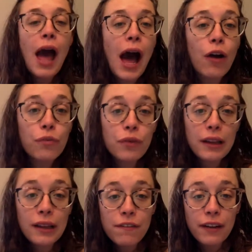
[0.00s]
A
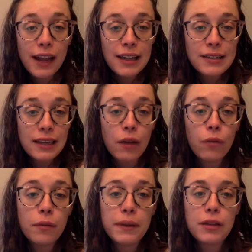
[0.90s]
really fun idea
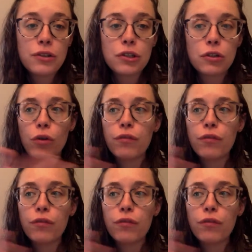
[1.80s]
would be to